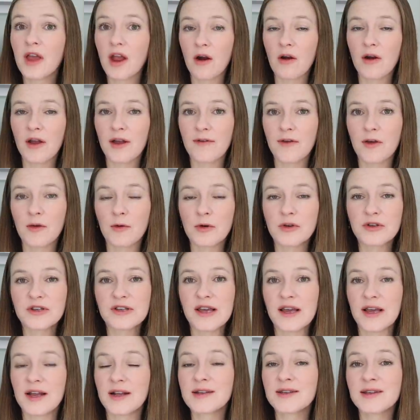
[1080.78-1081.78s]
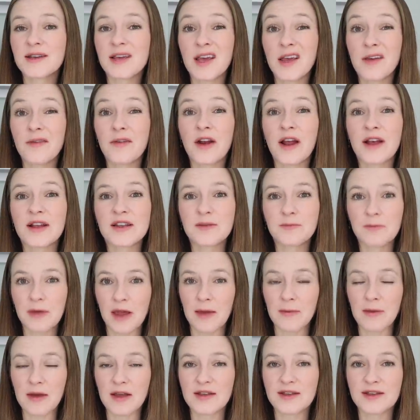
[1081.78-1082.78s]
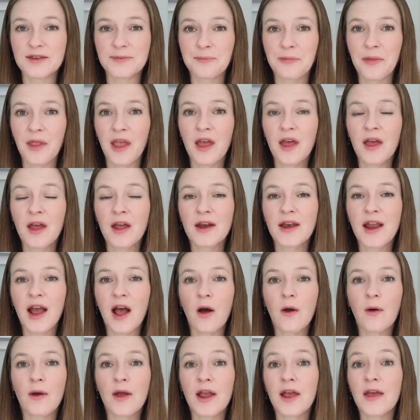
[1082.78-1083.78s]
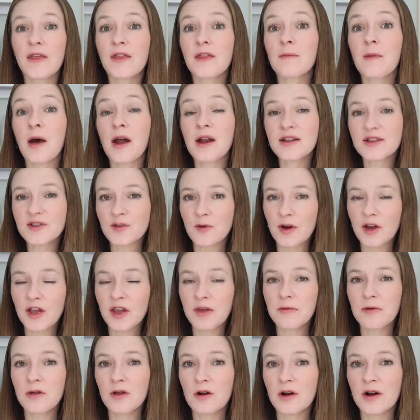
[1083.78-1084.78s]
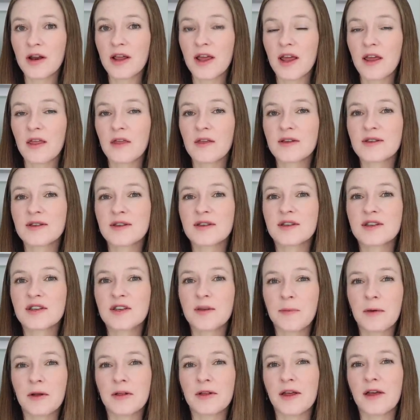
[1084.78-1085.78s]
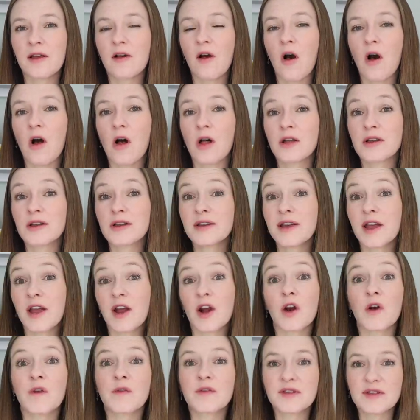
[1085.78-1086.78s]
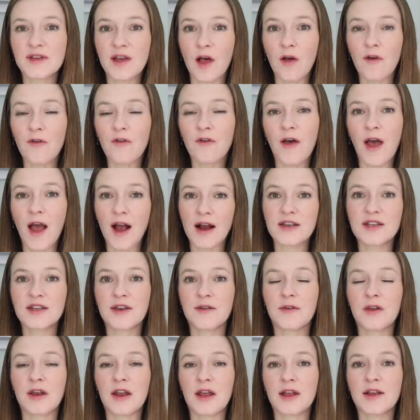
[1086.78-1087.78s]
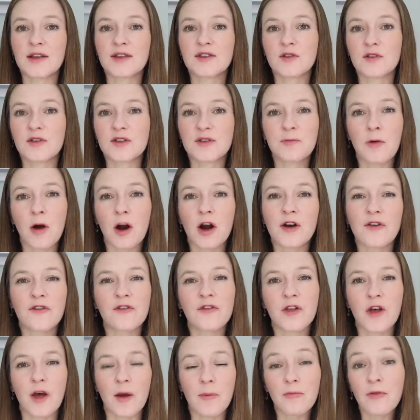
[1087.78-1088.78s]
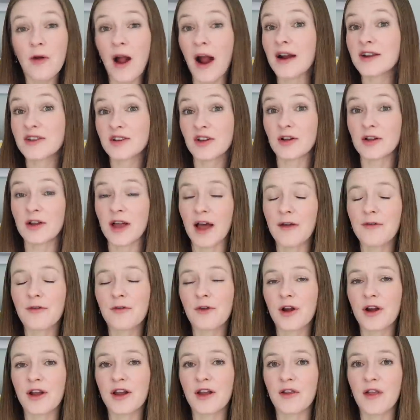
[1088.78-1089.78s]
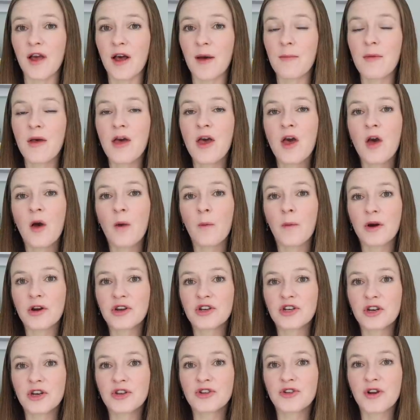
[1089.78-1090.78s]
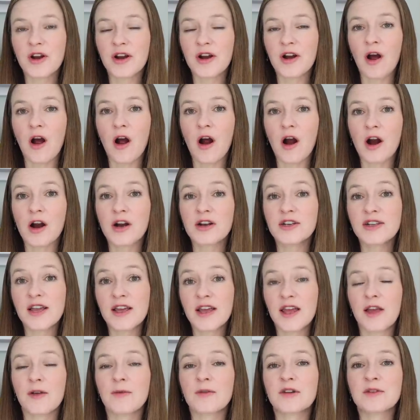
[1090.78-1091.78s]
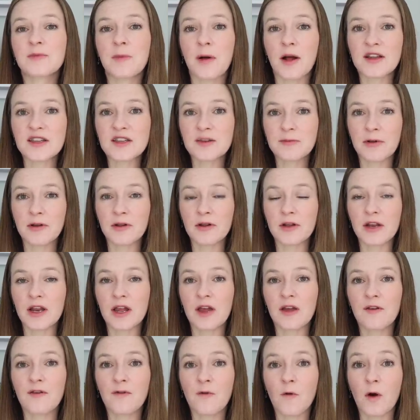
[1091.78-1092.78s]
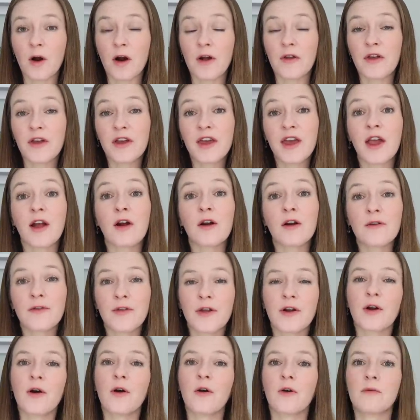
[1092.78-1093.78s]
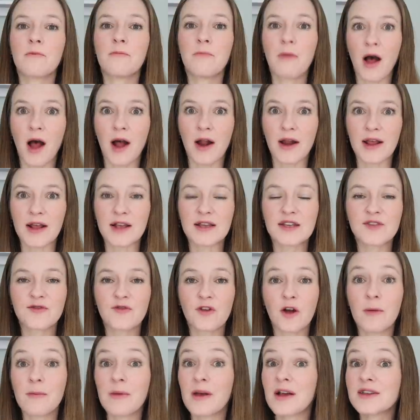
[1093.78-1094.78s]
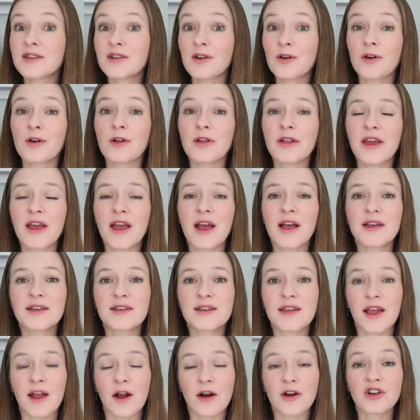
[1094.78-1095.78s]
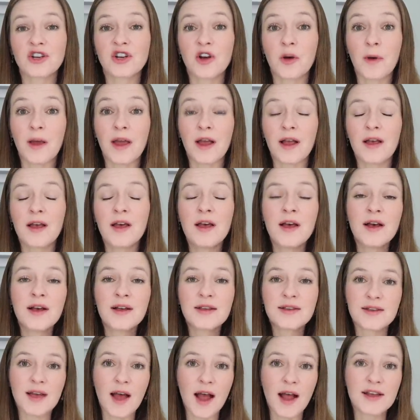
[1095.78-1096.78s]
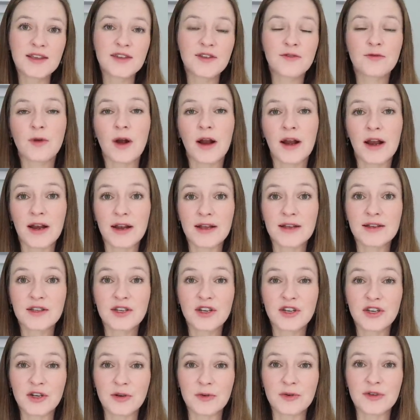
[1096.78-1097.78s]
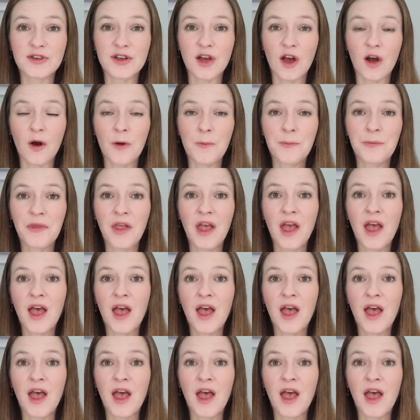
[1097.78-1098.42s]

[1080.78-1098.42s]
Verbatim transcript: caregiving routines even as babies now, in the Montessori community, this is typically called care of self activities. It's part of the practical life curriculum, where children are taking responsibility for the care of their own bodies from as early as they are showing signs of readiness to do so.